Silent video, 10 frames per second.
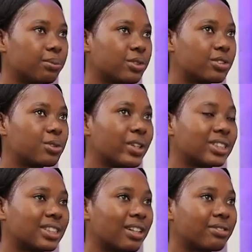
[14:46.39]
Beauty
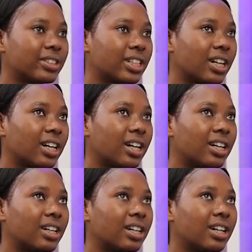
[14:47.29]
West
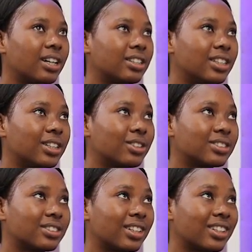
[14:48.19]
Africa,
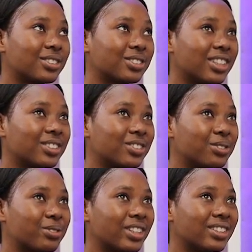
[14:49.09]
Lagos International
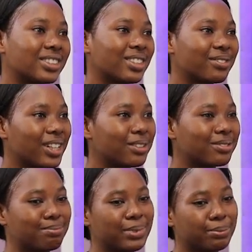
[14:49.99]
Trade Fair,
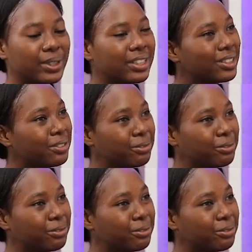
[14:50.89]
several big